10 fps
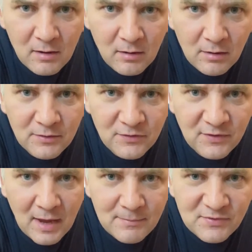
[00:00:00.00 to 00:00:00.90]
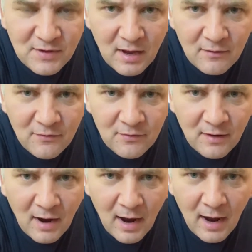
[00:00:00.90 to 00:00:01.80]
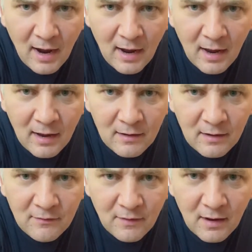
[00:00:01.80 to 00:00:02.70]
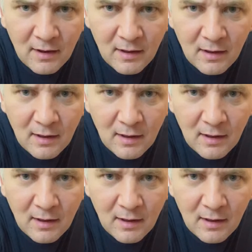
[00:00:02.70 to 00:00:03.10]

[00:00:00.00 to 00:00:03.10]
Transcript: all the same stuff. If I